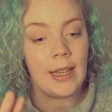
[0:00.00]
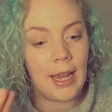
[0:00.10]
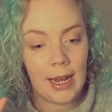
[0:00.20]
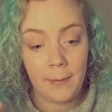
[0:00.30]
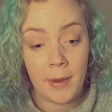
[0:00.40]

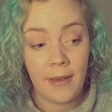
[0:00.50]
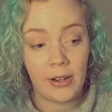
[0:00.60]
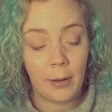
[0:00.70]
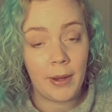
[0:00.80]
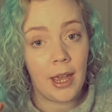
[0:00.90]
I am
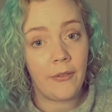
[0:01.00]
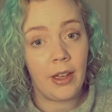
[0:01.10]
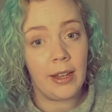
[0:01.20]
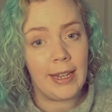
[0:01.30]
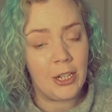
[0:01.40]
having a bit of
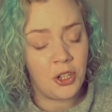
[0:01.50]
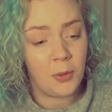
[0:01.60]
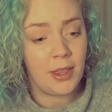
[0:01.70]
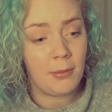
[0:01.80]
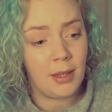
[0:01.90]
an issue
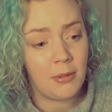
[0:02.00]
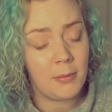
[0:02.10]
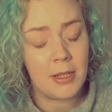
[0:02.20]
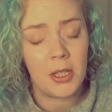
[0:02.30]
with them at the moment,